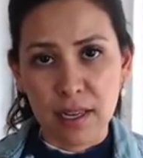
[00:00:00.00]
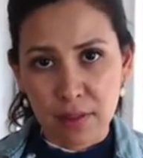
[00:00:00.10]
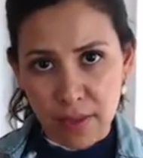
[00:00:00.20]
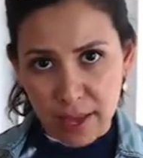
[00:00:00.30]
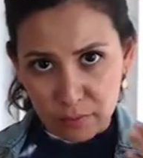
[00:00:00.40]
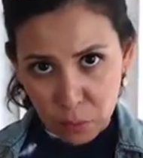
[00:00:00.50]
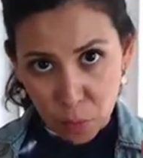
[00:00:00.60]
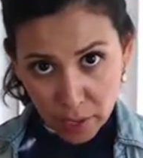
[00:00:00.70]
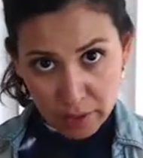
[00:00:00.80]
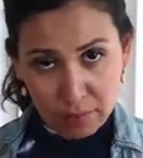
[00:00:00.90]
that
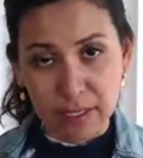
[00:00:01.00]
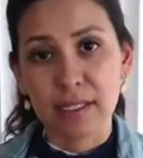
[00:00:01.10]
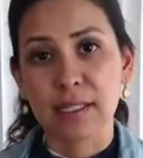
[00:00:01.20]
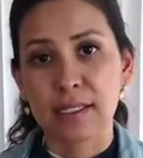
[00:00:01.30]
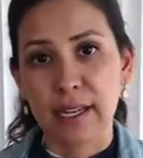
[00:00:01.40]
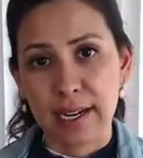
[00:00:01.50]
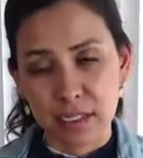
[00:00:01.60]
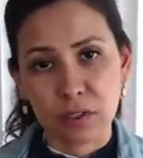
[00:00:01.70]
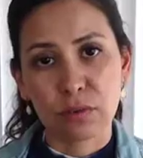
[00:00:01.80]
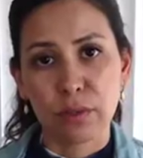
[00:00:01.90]
one business that
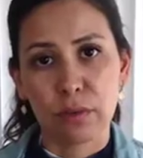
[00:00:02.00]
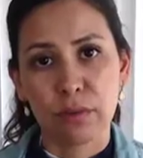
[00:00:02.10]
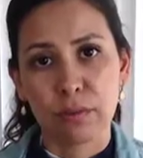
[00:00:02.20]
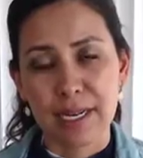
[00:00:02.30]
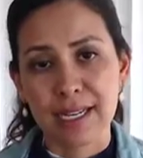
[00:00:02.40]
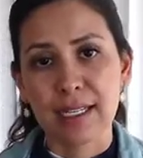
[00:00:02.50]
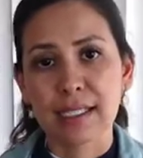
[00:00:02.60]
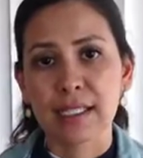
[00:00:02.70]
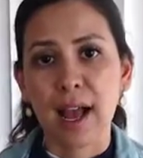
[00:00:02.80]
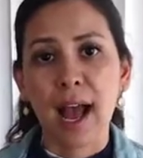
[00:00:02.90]
gets through
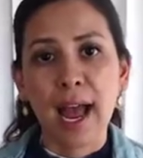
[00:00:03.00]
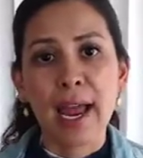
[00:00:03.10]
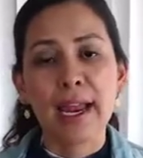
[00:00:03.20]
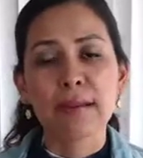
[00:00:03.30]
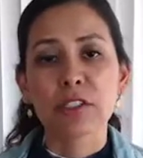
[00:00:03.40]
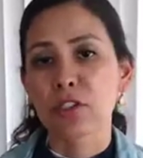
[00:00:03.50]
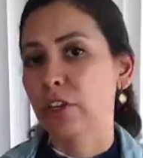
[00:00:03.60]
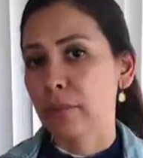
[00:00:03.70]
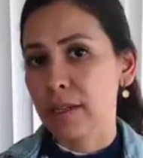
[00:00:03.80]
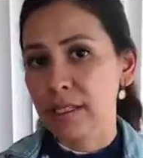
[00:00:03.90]
because I am
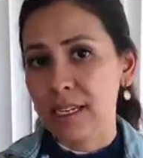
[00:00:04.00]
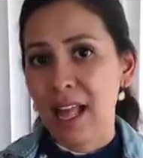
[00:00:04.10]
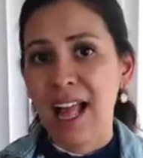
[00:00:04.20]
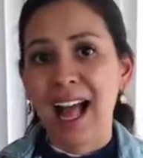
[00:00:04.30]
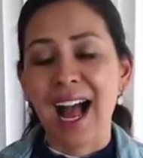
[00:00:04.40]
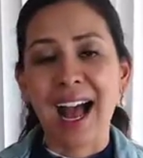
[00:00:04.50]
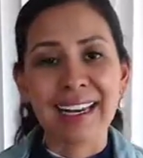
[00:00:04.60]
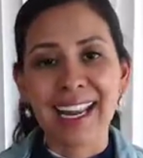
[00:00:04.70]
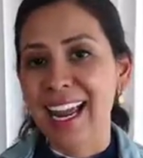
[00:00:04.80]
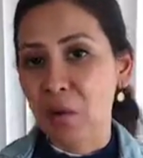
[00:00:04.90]
determined.
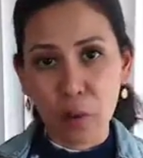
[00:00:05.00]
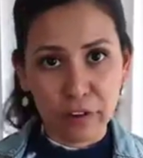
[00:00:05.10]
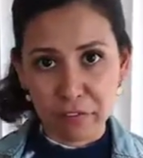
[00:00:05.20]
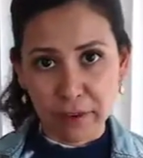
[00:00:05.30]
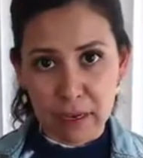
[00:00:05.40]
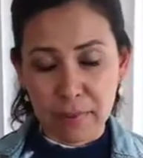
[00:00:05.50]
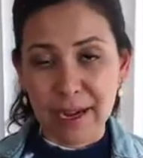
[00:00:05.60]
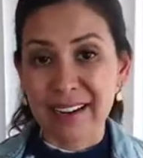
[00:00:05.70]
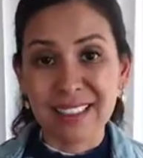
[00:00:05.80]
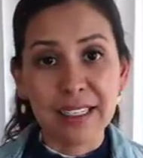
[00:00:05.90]
I can't work for
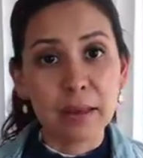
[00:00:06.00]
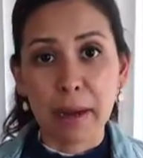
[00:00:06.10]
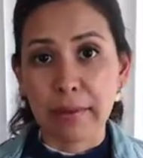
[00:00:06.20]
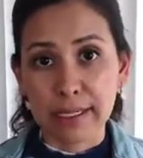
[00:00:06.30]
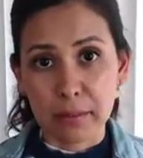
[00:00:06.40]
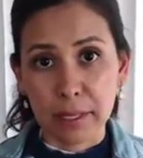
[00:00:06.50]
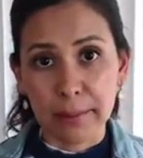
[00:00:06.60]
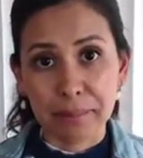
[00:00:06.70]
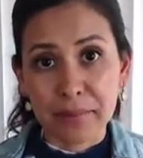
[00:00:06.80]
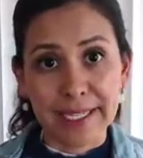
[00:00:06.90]
anybody. I deleted my
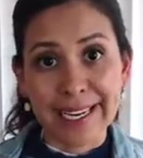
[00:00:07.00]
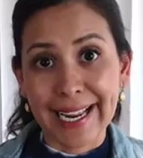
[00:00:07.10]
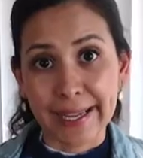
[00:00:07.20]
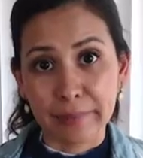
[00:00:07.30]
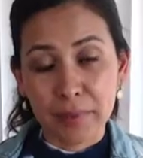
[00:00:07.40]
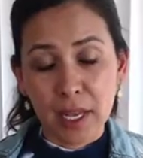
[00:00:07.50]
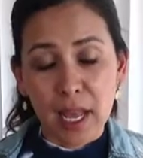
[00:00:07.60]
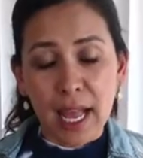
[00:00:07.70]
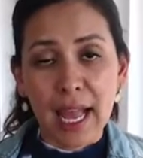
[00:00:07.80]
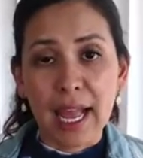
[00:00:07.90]
resume. I can't.
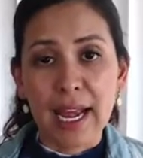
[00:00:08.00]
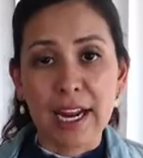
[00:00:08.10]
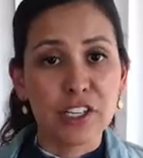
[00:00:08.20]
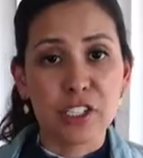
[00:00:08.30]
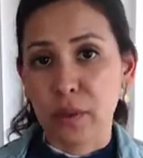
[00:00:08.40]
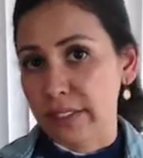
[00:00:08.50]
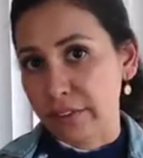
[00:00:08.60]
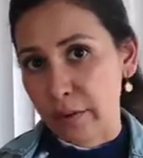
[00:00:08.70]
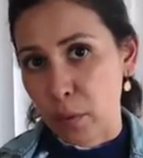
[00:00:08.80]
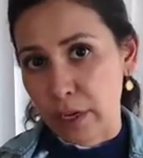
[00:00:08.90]
And I just don't
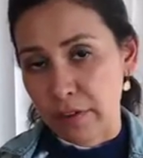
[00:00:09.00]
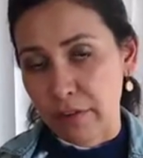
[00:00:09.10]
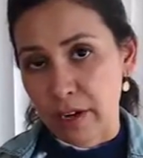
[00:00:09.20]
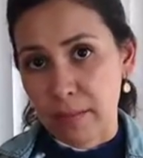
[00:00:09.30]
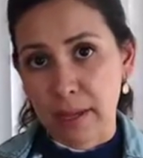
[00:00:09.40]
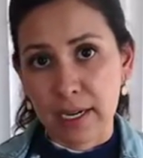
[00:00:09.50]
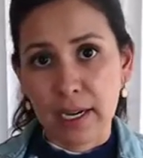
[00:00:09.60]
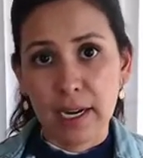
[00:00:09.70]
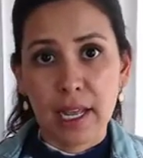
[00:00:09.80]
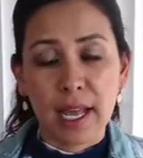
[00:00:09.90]
like working for
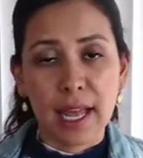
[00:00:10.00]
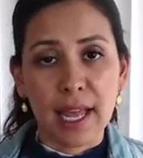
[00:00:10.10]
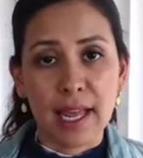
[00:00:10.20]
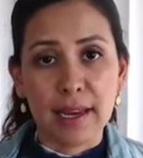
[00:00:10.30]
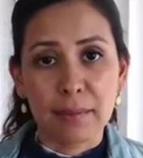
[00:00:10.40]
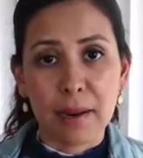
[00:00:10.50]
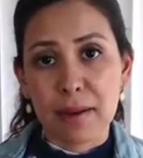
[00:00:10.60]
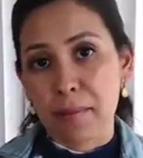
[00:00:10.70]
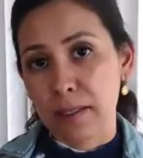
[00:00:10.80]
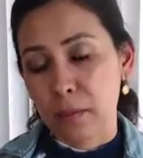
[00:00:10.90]
anybody. And
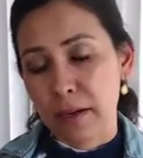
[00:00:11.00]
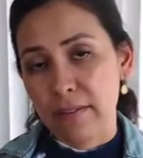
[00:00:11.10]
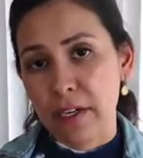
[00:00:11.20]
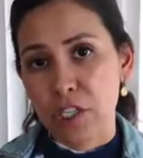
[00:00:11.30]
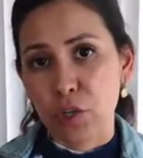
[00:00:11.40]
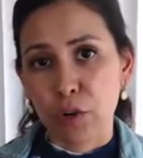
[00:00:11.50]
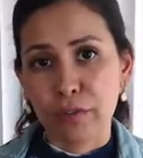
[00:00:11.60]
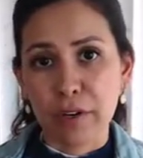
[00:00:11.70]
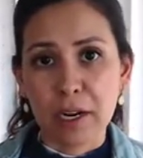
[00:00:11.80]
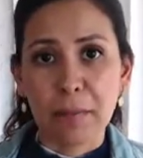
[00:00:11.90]
maybe I'm a little bit of a control
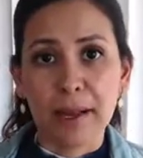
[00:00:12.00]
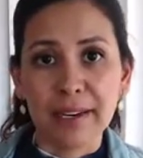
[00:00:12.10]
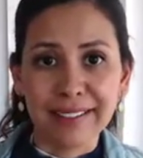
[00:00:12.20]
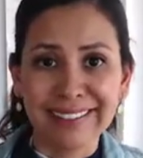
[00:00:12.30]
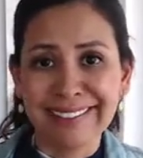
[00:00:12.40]
freak, but